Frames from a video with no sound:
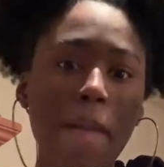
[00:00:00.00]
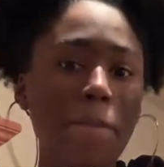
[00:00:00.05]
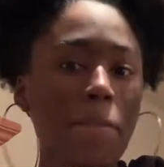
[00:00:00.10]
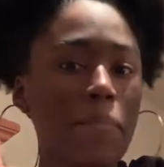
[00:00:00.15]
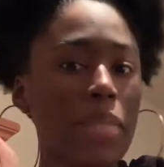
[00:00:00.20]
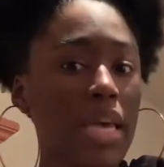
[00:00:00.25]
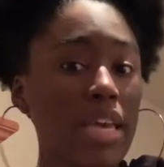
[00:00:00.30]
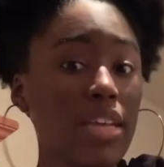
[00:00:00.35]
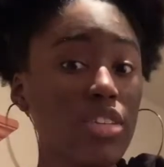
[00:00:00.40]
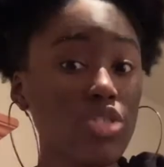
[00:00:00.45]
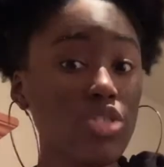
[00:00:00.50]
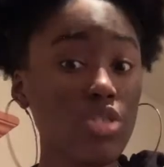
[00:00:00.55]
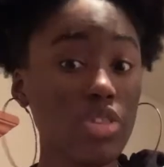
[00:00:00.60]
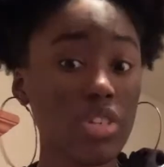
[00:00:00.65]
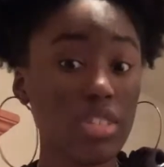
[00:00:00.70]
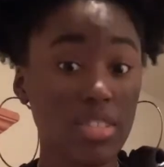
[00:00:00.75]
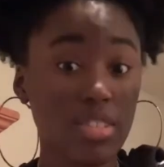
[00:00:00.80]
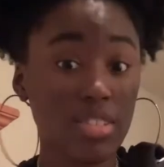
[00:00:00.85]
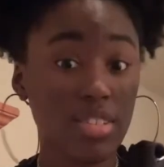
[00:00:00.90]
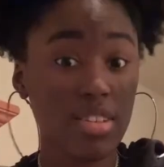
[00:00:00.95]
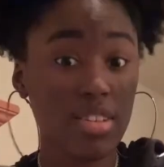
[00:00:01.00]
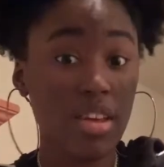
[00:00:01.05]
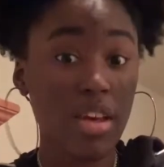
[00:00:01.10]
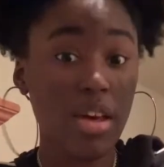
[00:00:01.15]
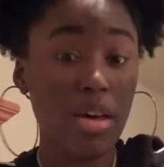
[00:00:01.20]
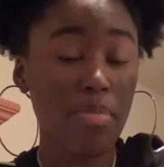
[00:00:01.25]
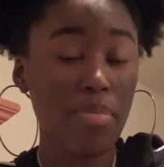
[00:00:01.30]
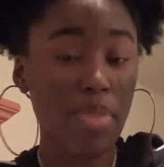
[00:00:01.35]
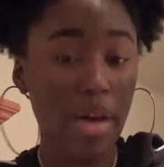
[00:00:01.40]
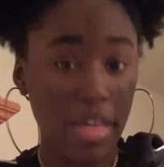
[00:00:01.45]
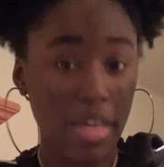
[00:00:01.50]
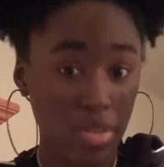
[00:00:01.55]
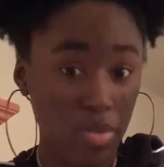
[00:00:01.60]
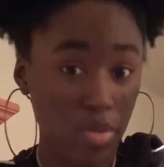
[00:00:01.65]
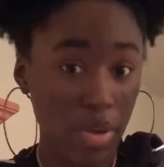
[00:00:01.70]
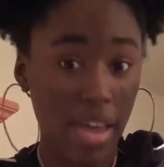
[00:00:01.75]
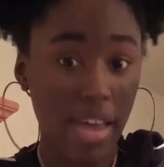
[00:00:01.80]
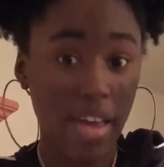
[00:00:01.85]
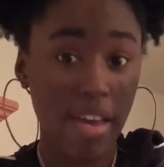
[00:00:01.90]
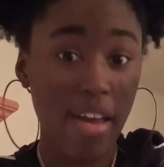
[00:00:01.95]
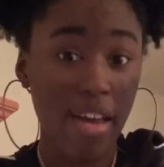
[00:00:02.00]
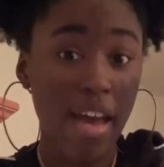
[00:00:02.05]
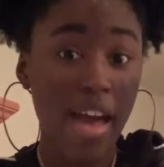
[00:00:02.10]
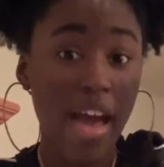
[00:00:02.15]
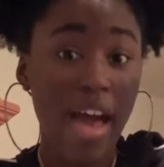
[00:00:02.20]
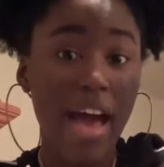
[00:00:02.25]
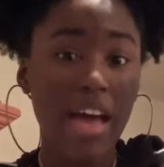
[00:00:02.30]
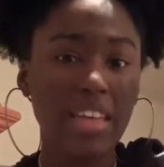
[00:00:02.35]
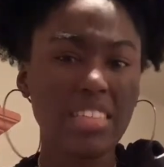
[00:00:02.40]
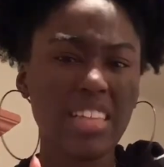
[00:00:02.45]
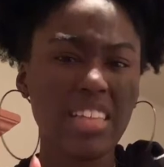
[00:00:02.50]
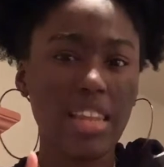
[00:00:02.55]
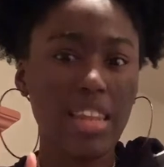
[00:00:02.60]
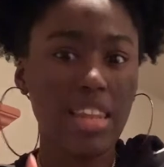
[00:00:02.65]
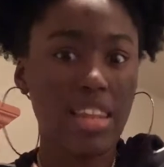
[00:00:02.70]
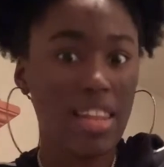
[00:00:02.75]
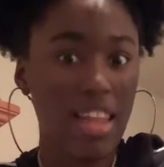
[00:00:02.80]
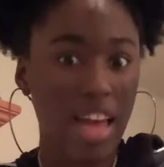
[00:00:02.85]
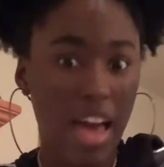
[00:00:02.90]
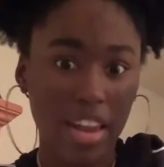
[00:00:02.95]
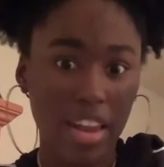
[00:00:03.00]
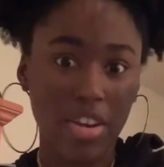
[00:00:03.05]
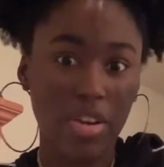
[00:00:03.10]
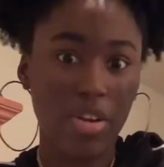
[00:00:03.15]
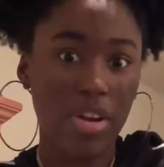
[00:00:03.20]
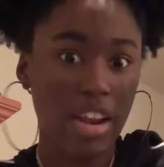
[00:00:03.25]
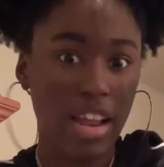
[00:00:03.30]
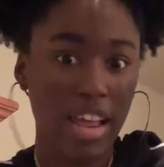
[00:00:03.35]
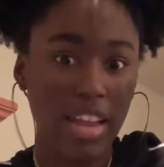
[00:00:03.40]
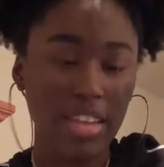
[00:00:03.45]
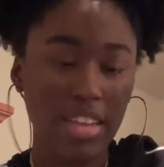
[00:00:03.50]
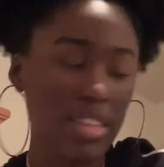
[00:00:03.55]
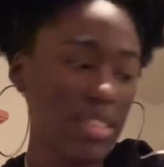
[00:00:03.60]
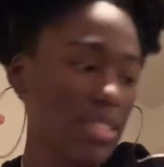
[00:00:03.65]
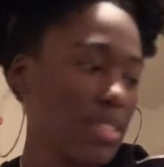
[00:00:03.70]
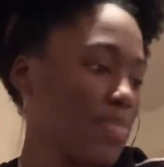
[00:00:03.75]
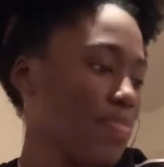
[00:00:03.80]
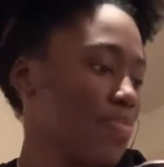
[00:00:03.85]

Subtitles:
Pinterest, by the way, has a lot of great ideas.